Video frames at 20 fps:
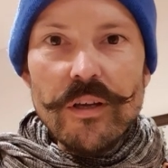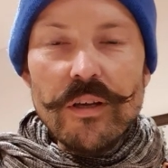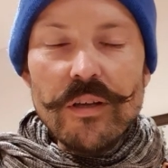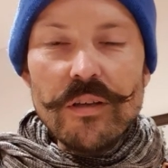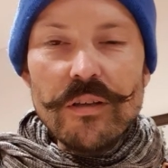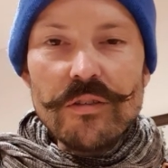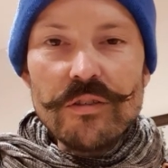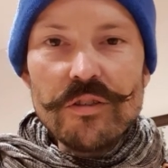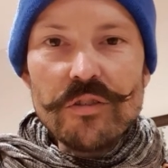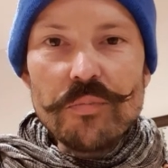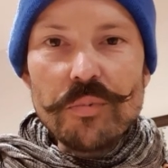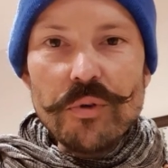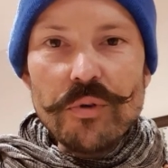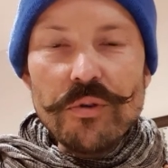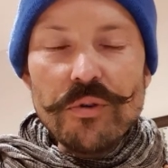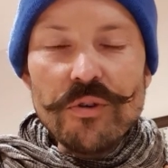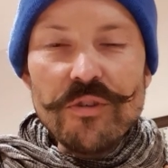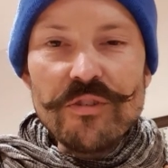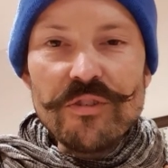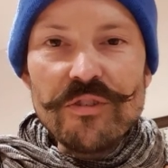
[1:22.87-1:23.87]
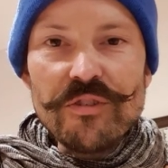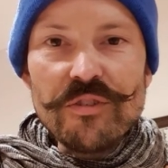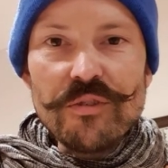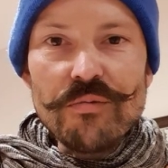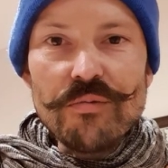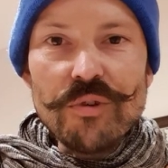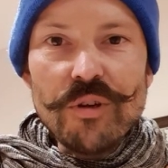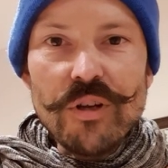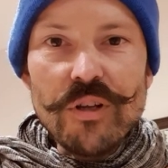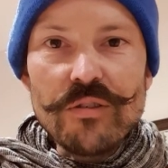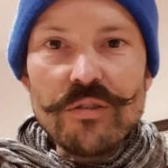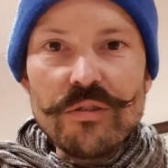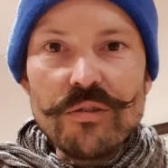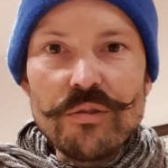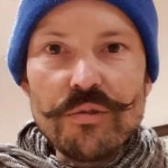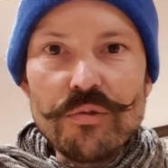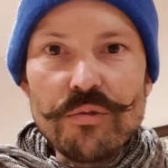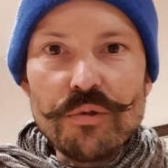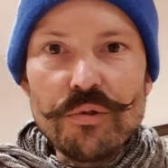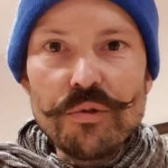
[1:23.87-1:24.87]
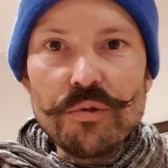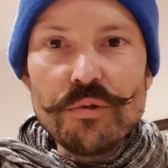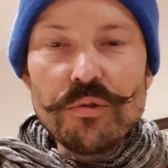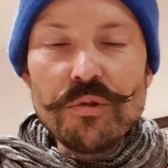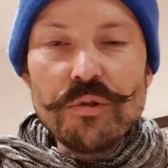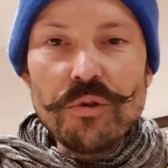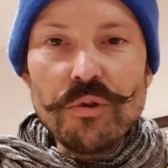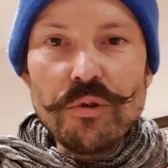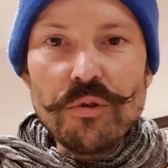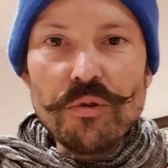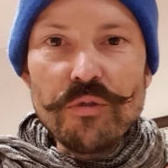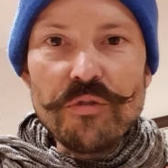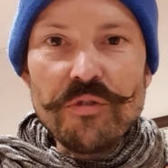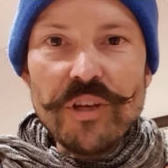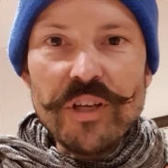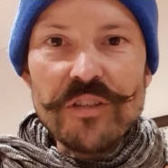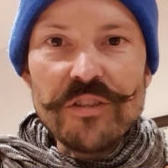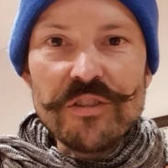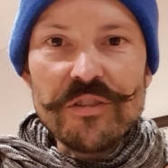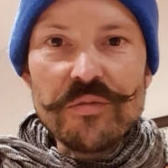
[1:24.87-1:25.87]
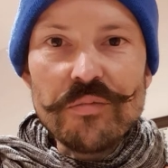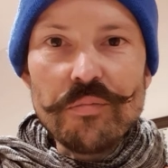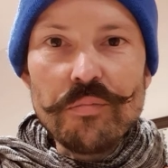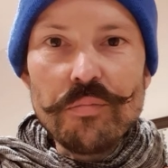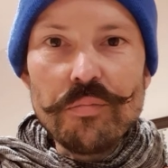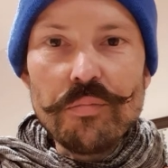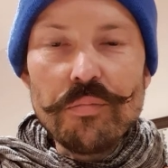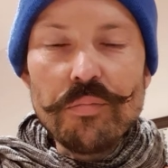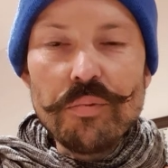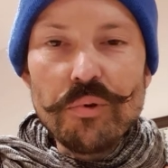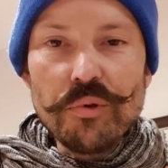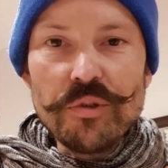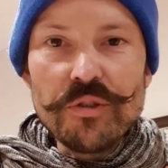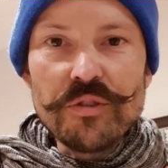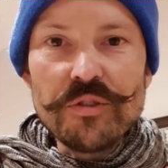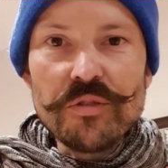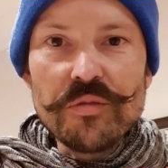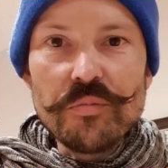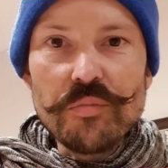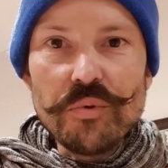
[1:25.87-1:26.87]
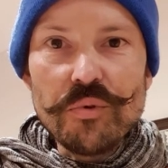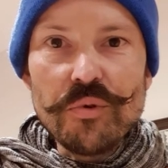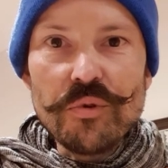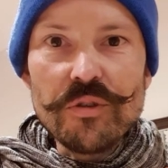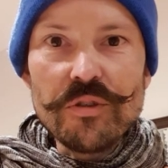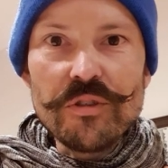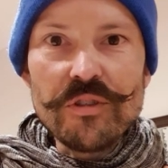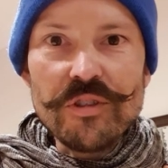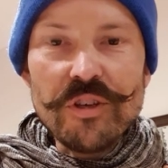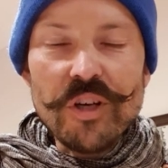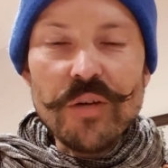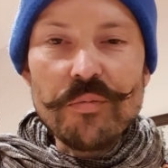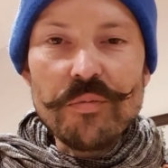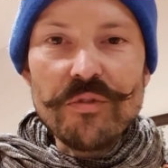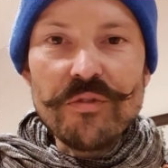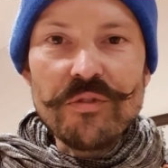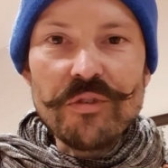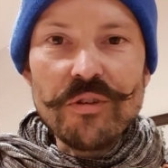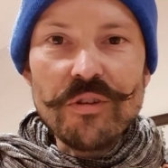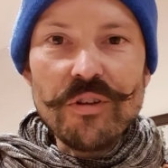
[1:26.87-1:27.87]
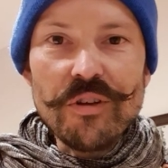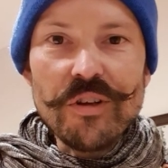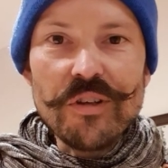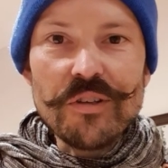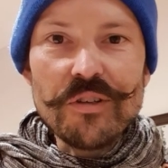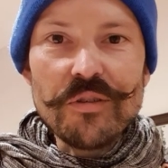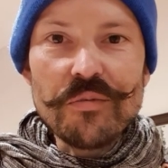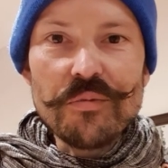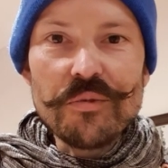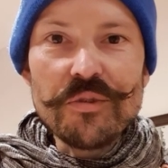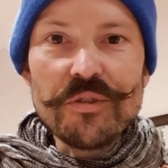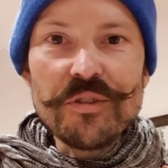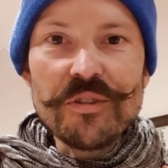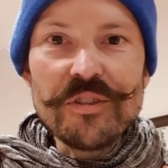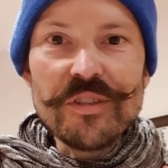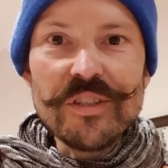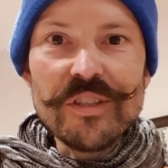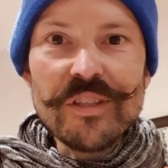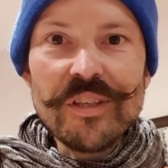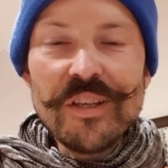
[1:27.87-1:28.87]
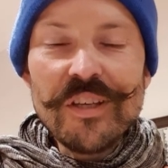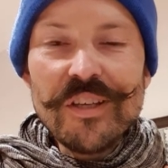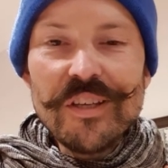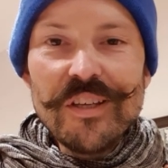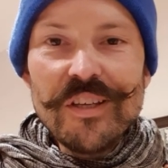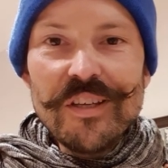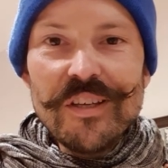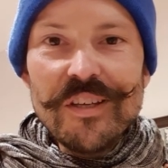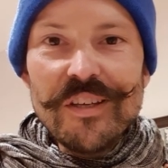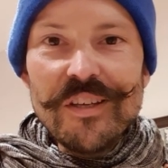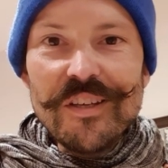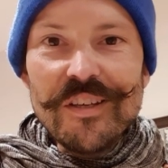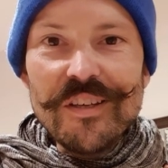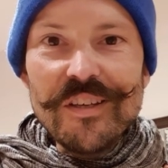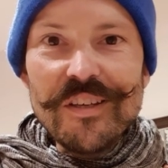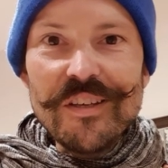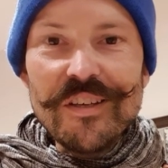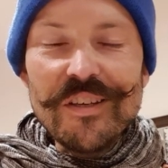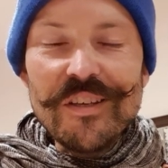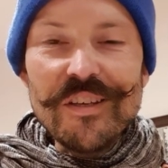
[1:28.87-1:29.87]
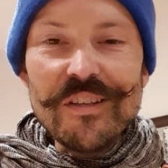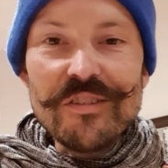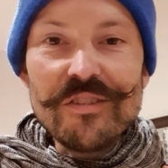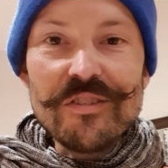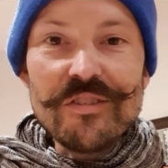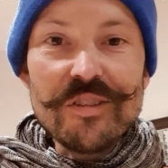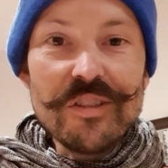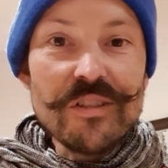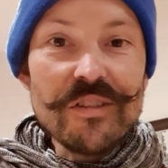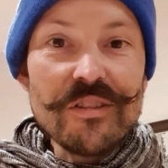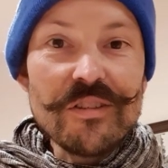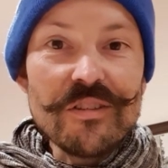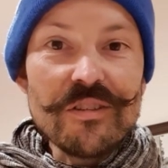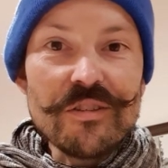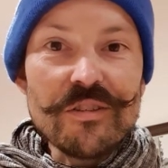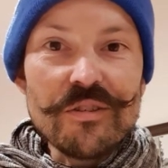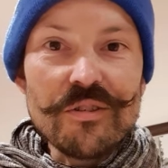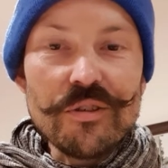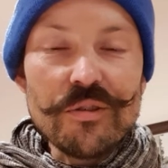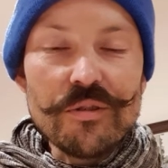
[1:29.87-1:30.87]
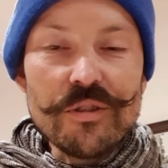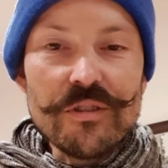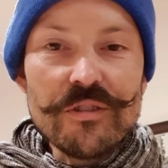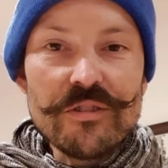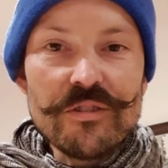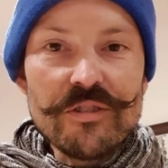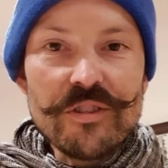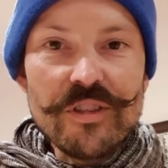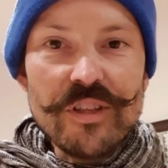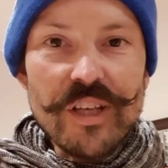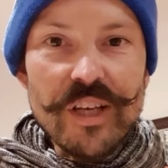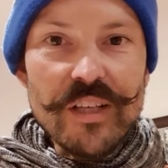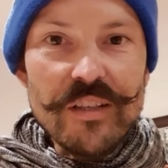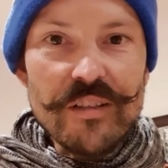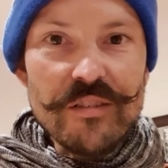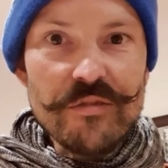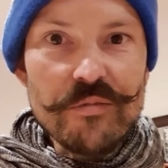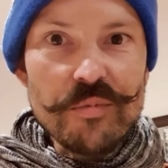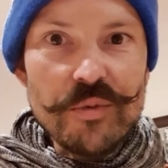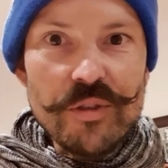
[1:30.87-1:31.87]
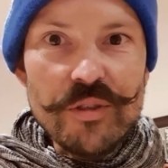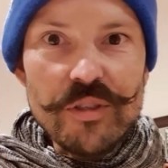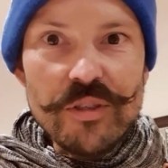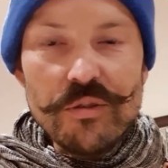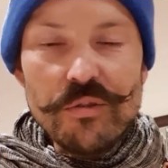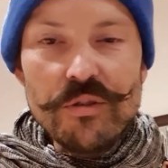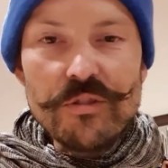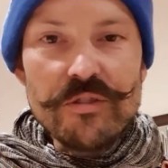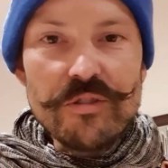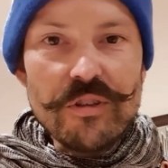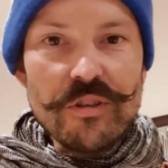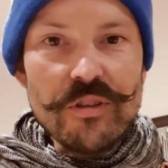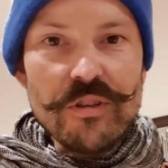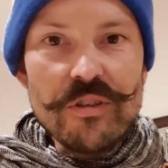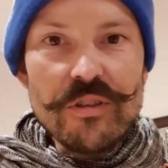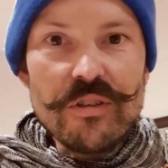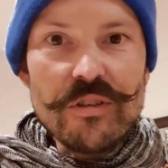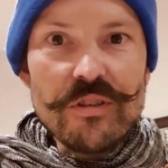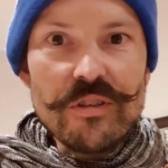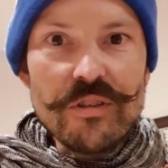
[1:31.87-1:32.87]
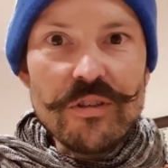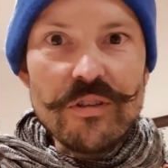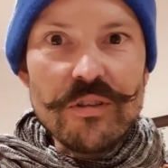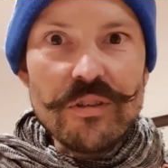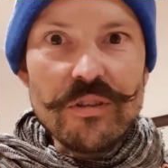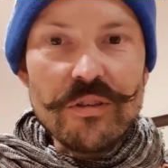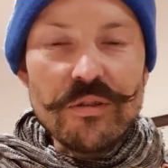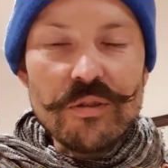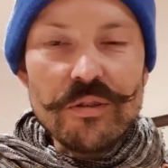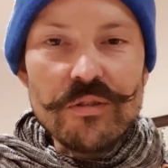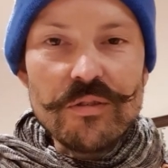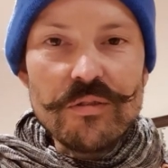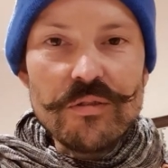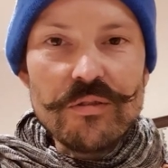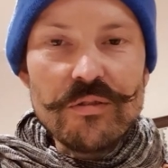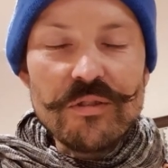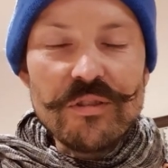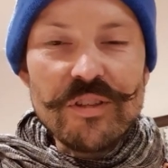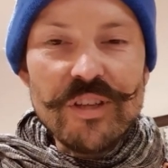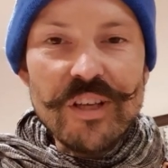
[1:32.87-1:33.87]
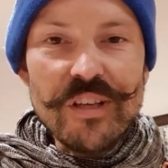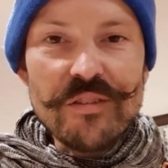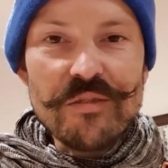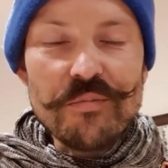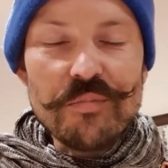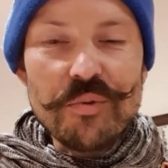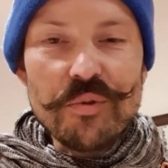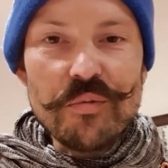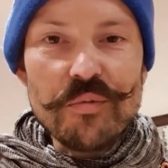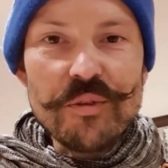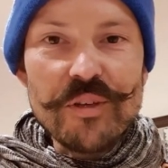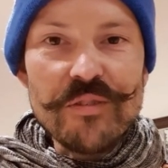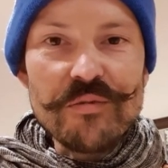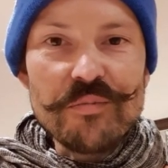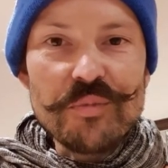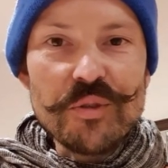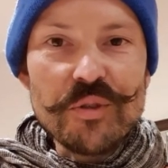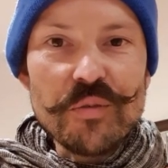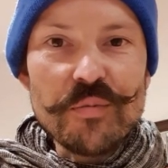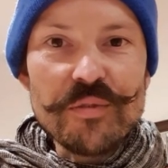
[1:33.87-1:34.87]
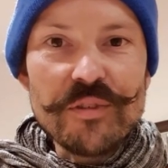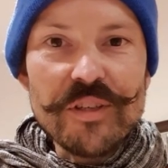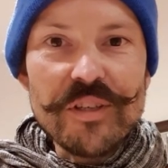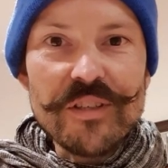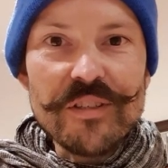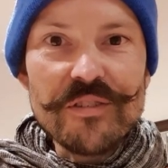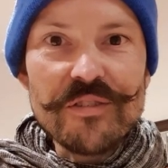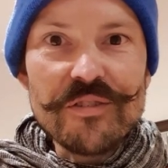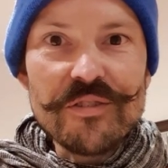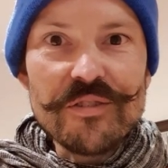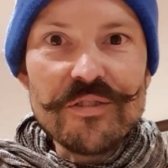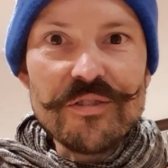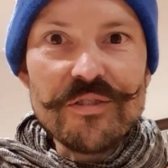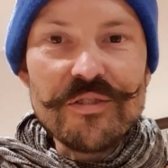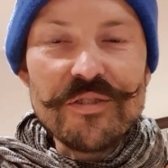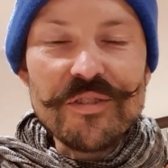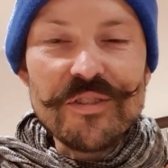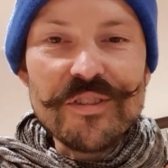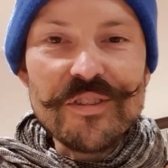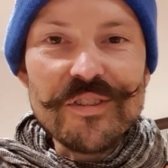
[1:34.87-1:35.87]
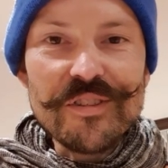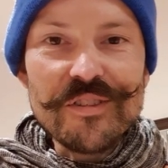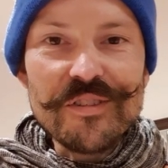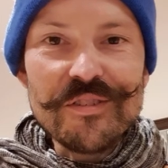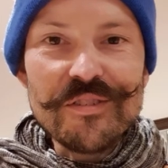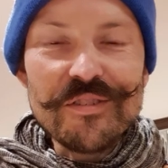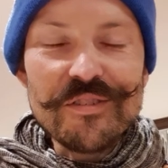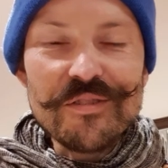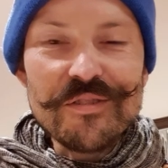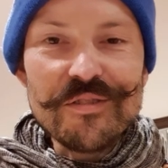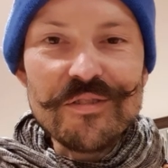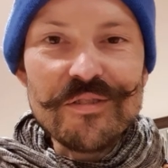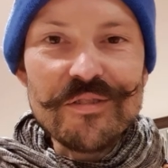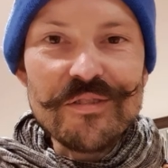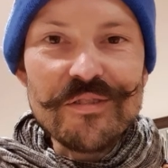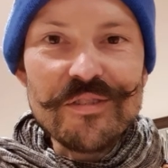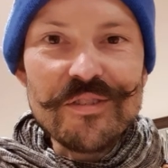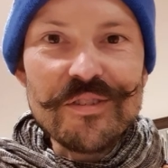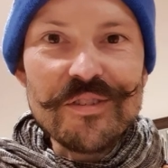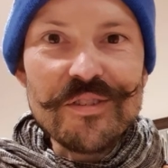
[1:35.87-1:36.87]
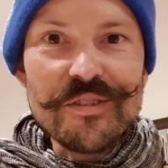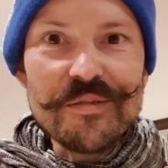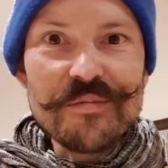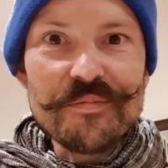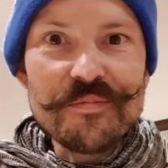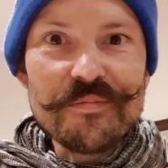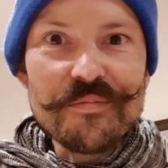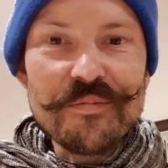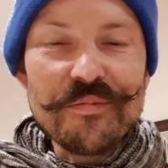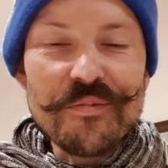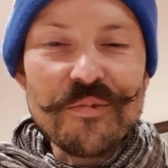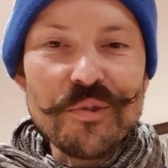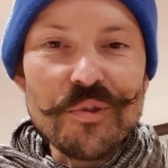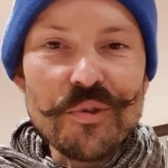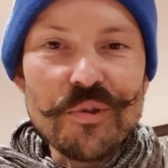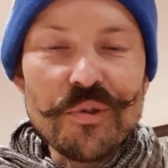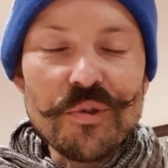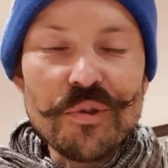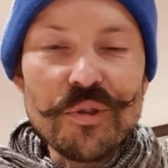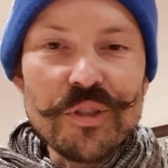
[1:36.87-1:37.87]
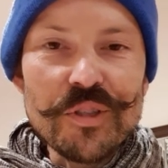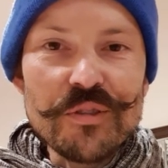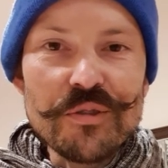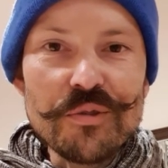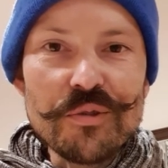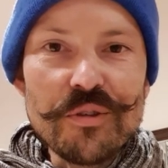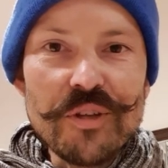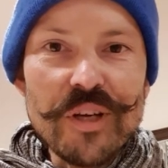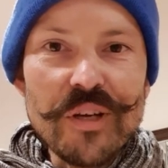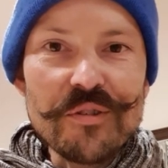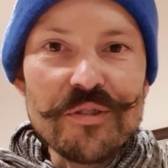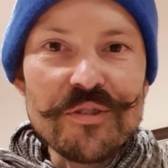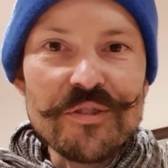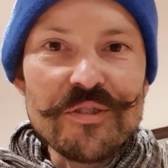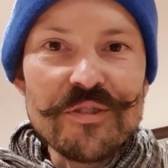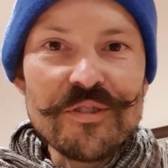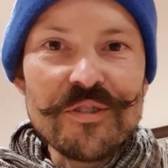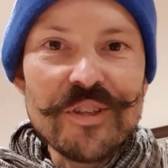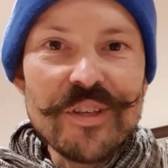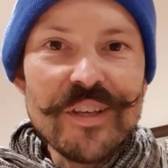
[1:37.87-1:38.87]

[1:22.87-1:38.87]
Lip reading: just because it's a rather crude, old-fashioned bulletin board type of online community. It's still going, still active, but it looks like probably hasn't been updated since the early 2000s.